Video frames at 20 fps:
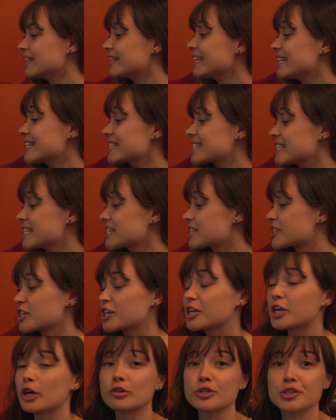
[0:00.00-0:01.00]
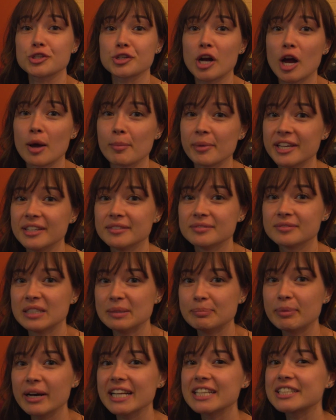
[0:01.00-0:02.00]
This is the ghost ramen,
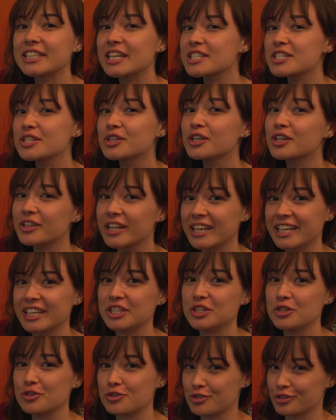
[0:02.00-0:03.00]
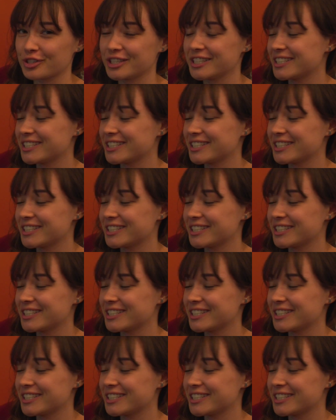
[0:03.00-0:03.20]
but it doesn't look like it usually